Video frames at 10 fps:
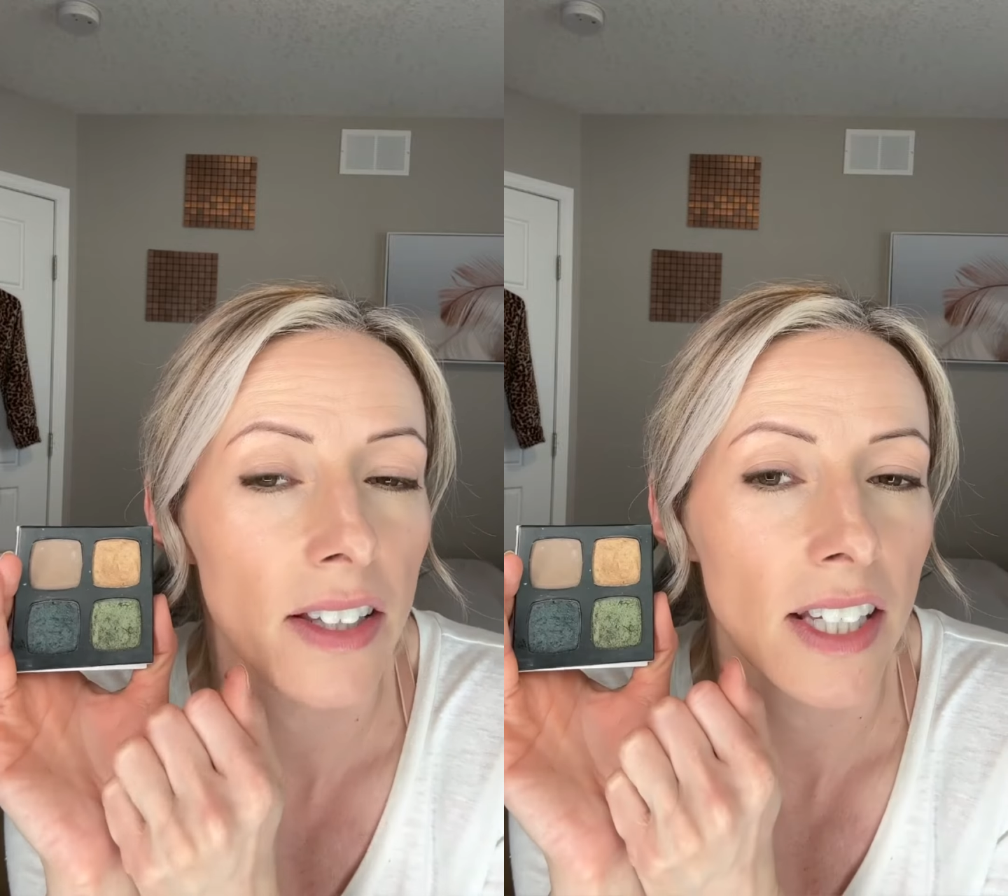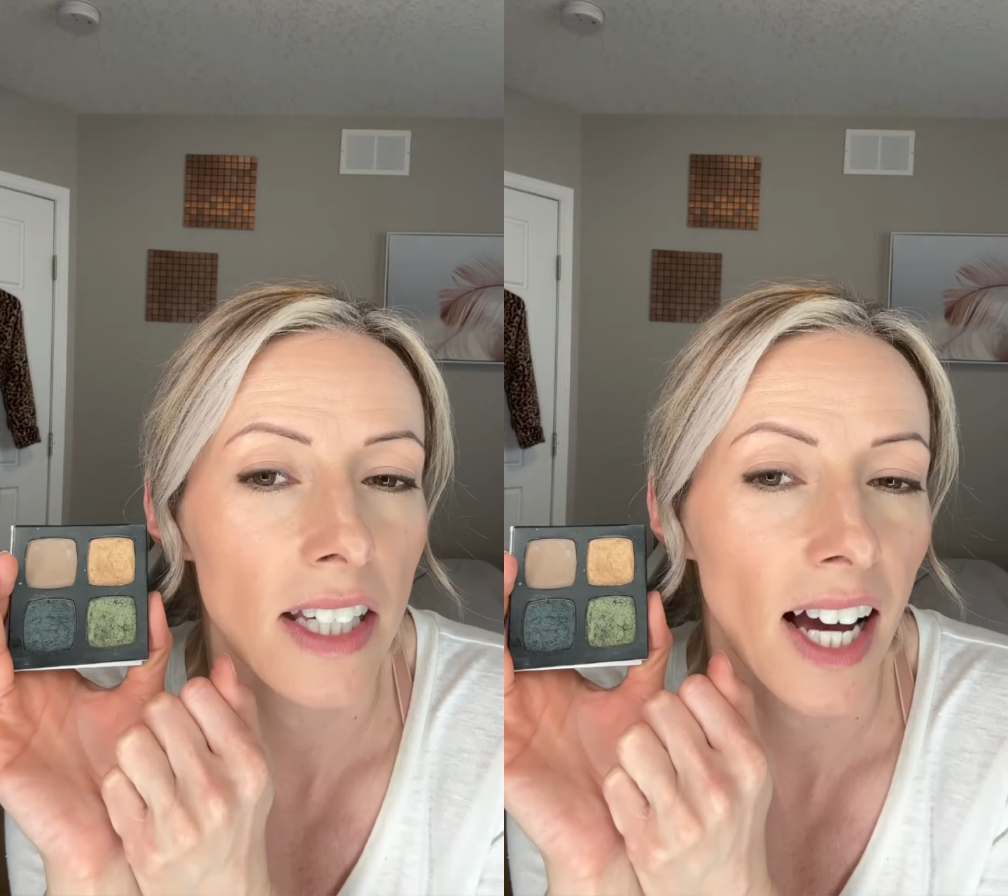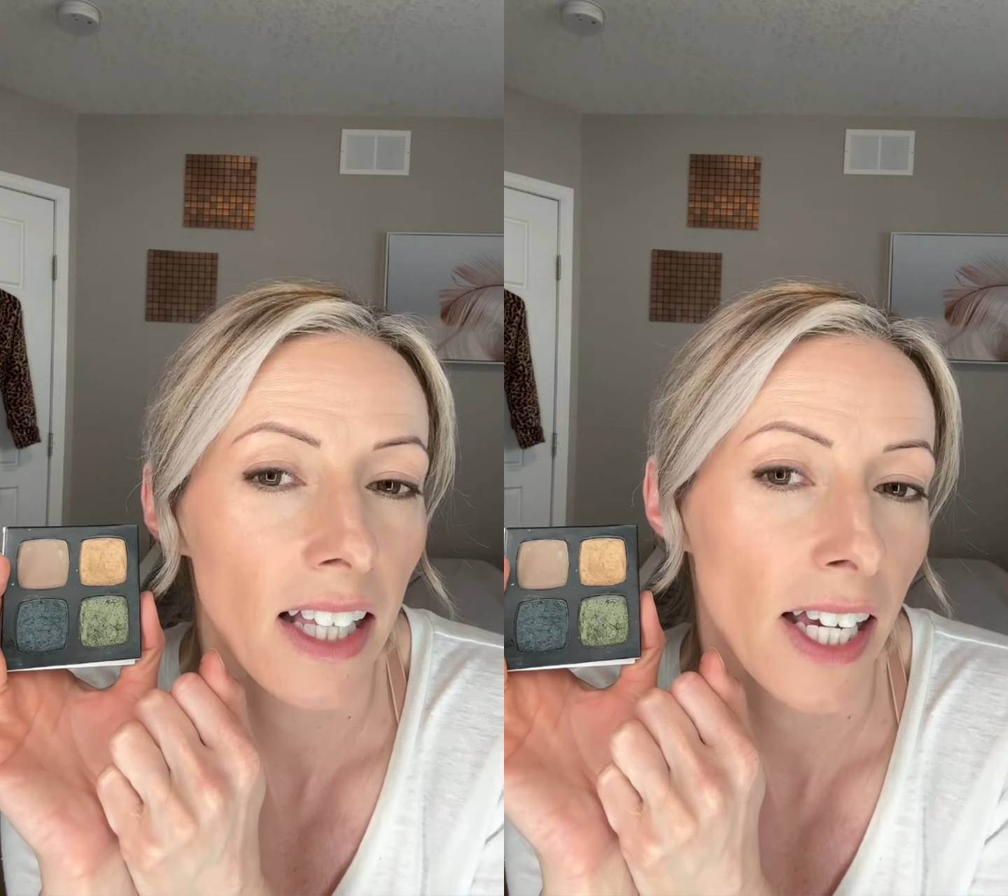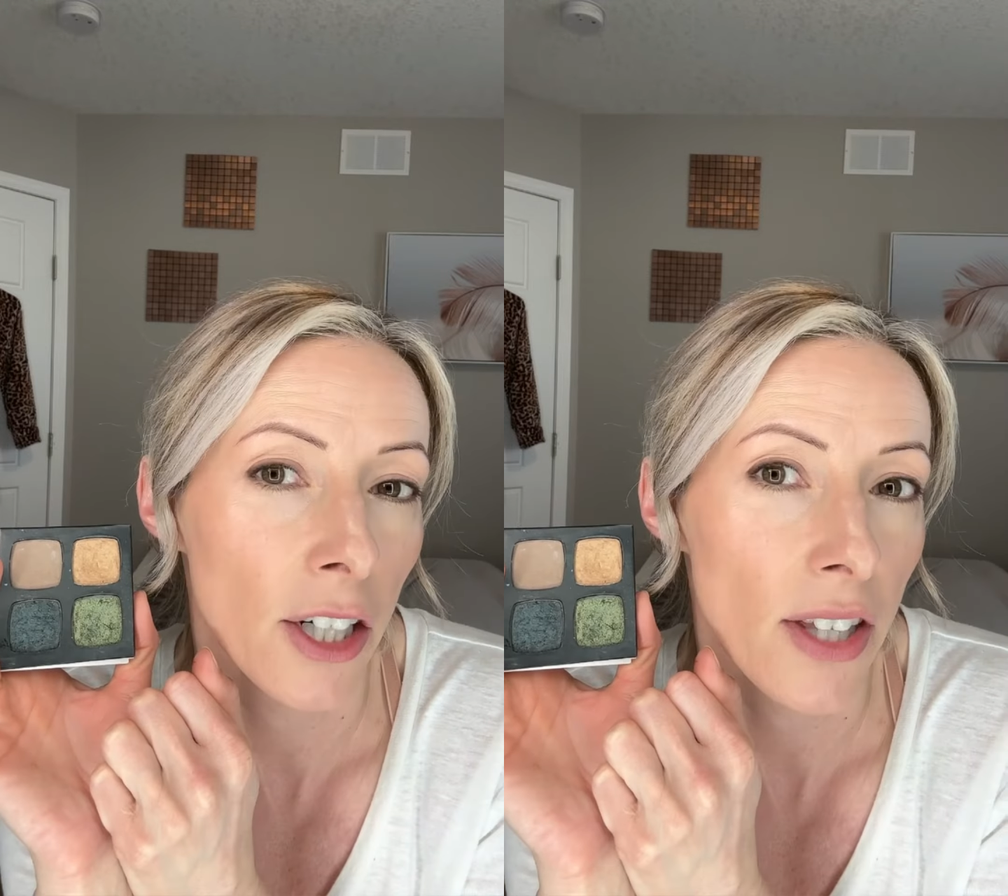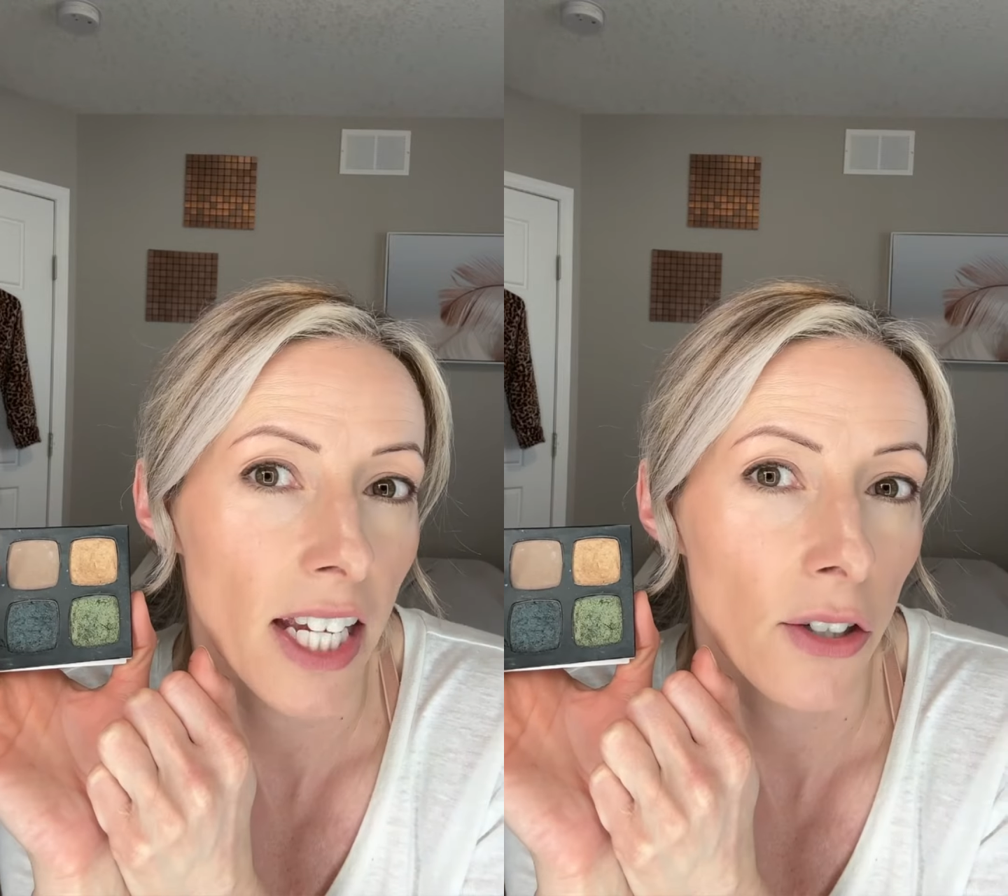the
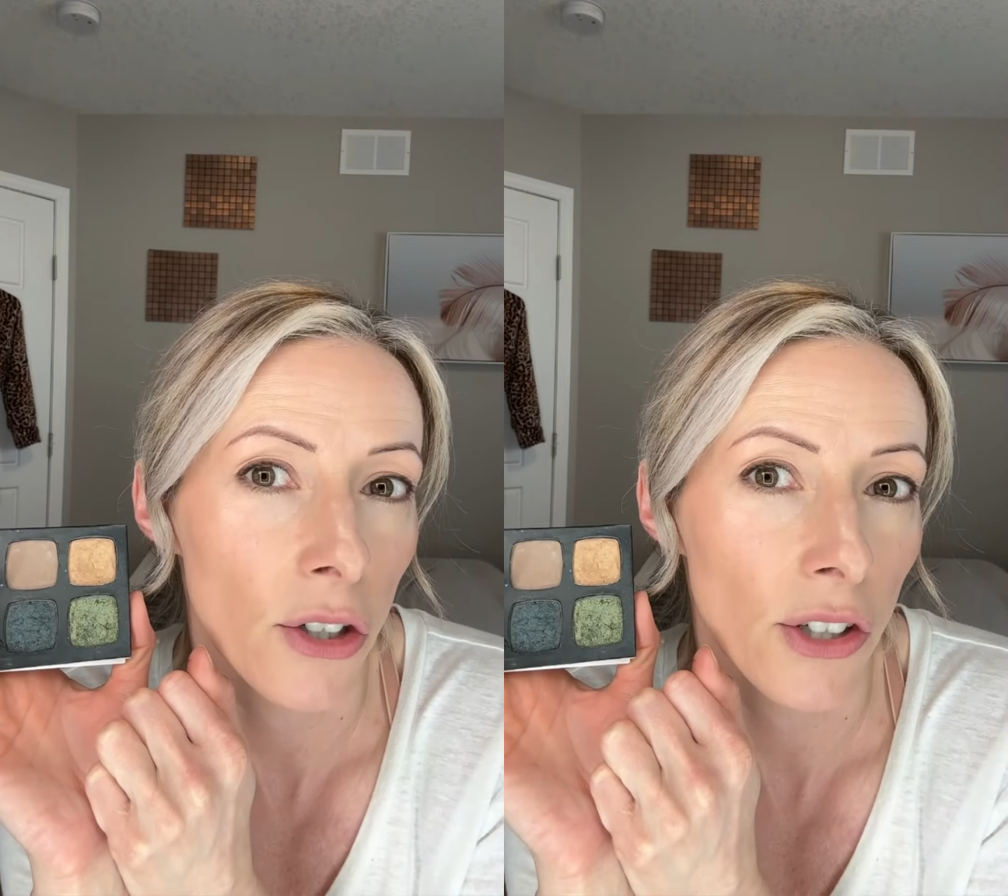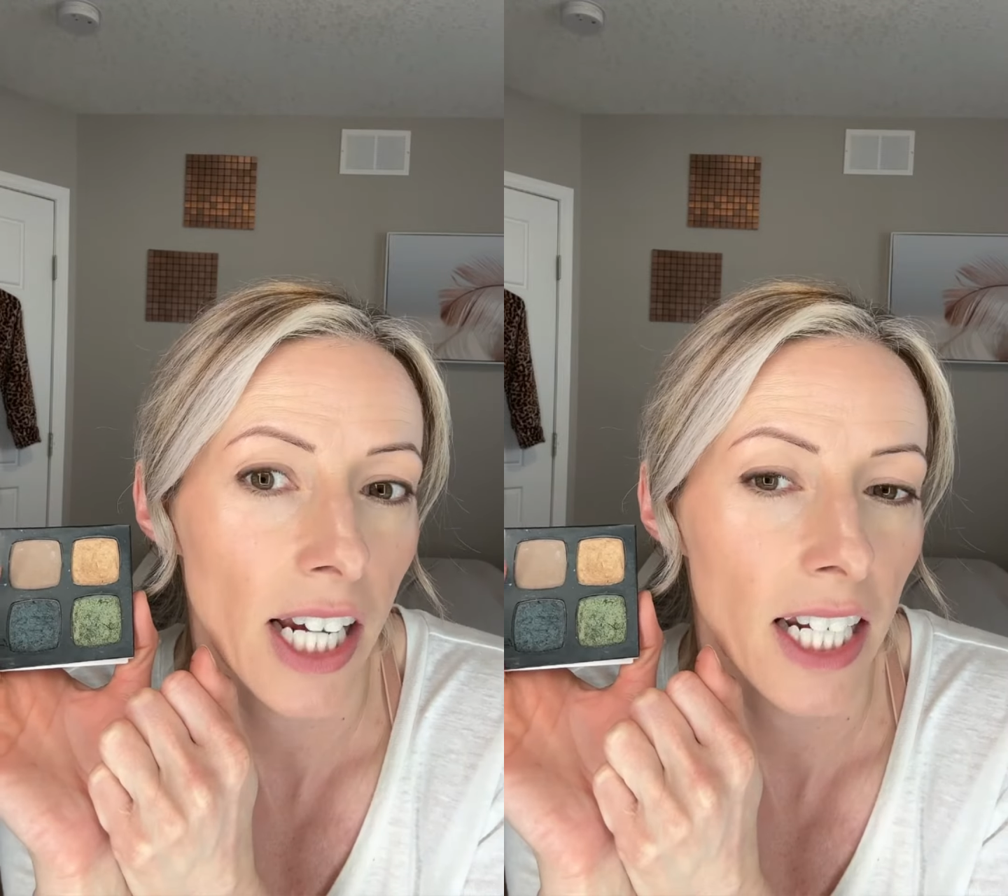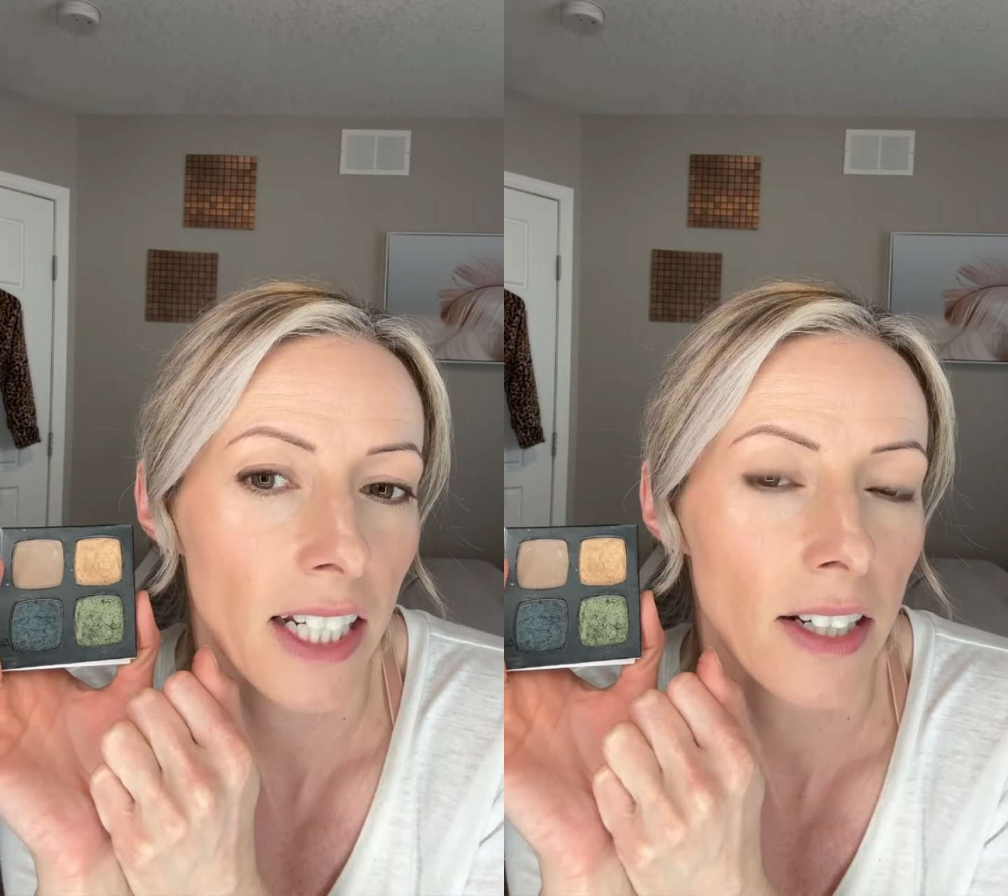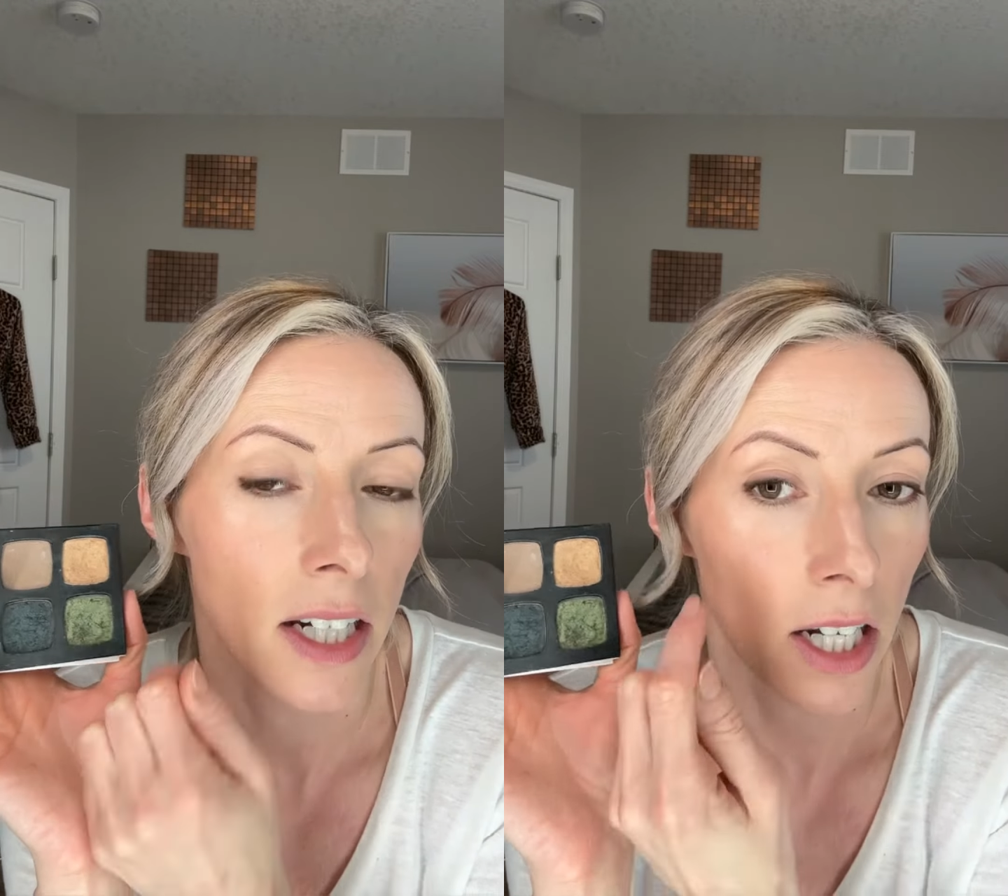eyeliner that you created.